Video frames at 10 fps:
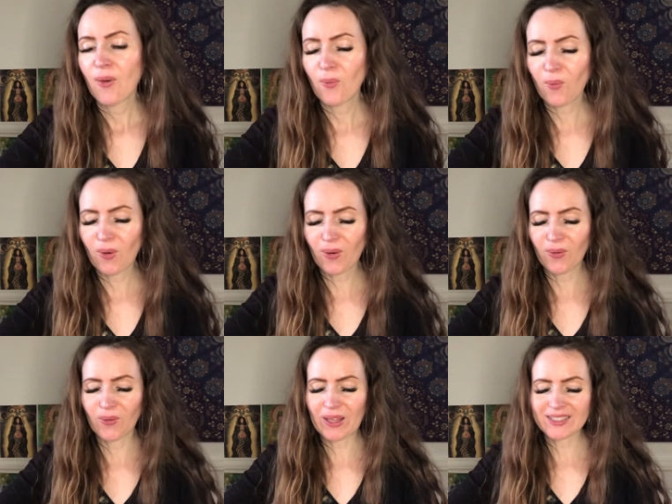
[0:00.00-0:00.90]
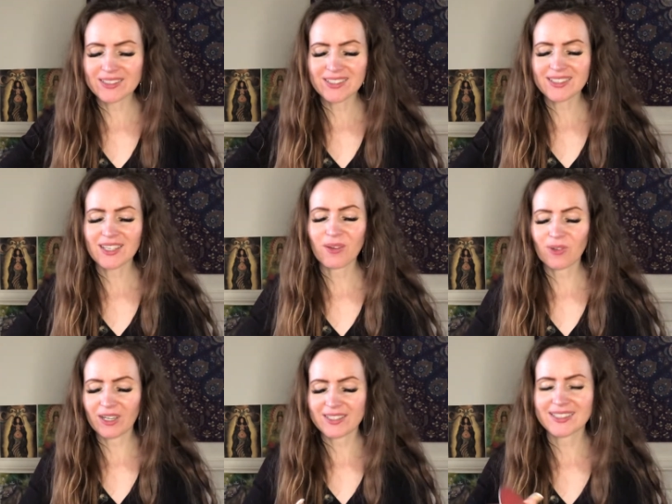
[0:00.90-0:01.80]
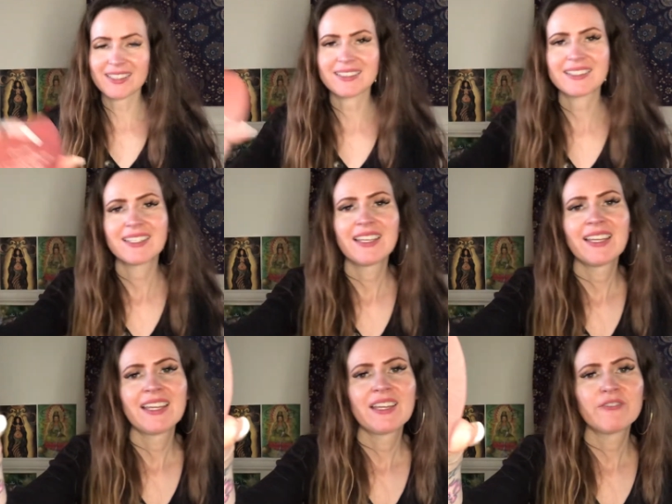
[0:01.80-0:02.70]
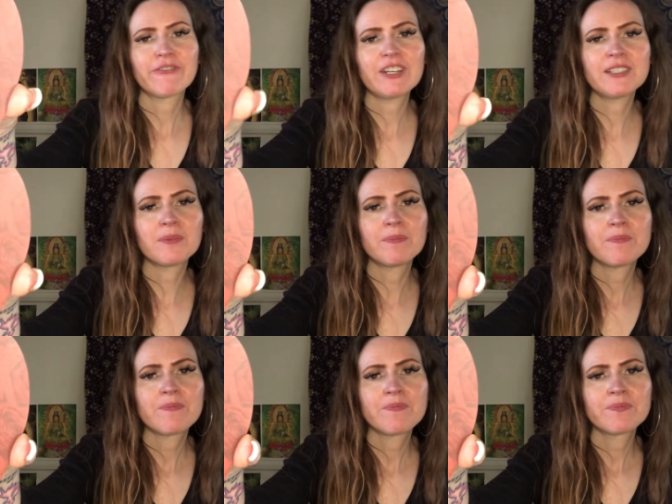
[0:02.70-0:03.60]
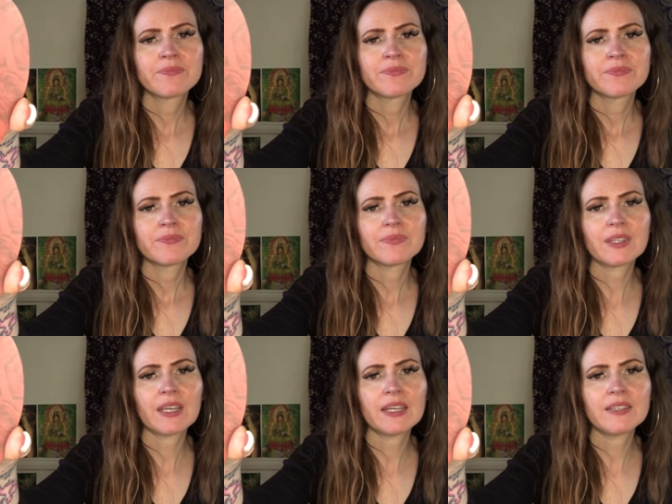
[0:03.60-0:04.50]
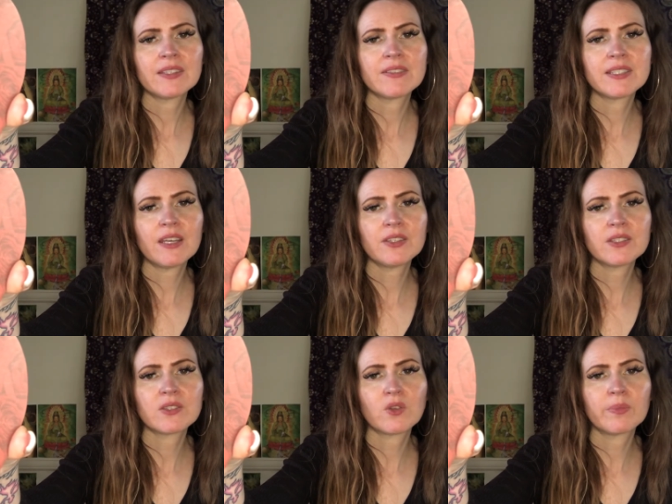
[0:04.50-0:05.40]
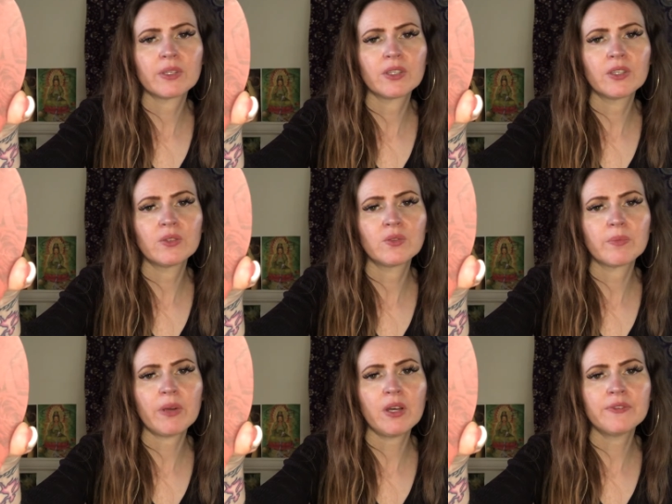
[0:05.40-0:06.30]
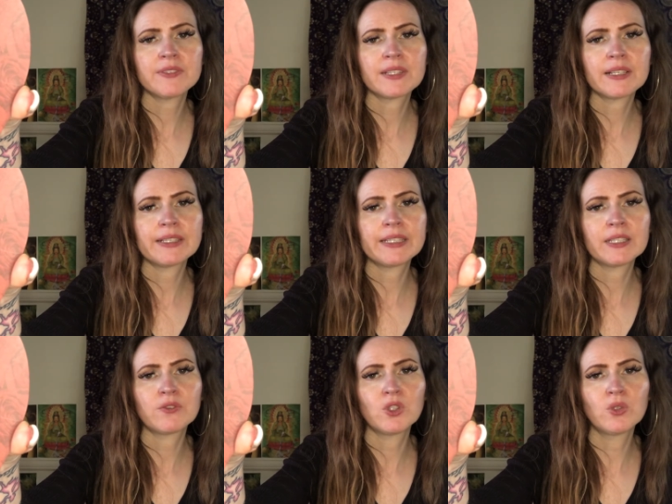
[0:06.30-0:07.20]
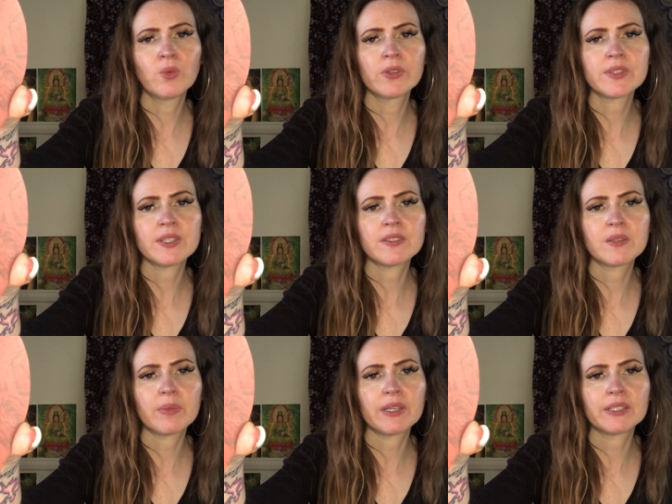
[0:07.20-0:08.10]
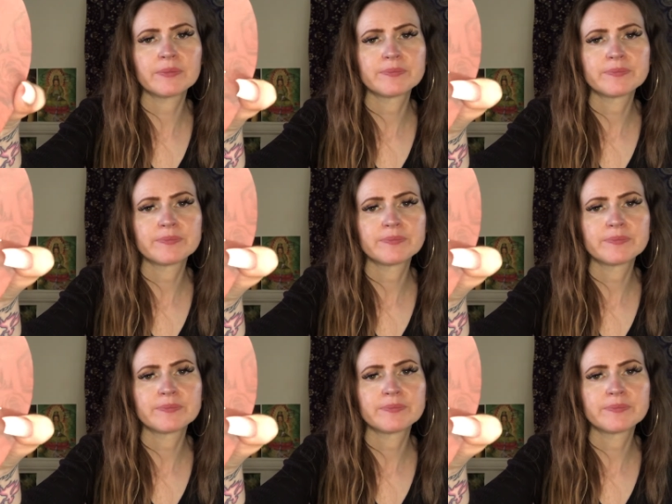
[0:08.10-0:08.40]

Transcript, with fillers: Whoa, that is just like what I said. Freedom. Okay, there is nothing stopping you. The path is clear if you want it to be.